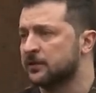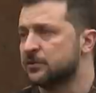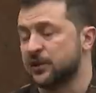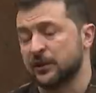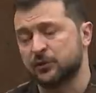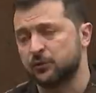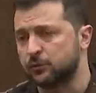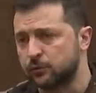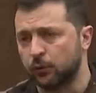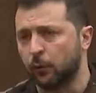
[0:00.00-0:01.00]
Just
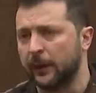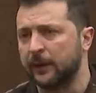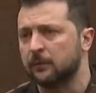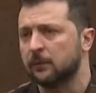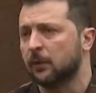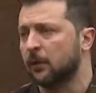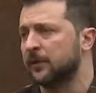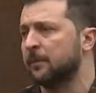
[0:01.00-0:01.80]
to win on the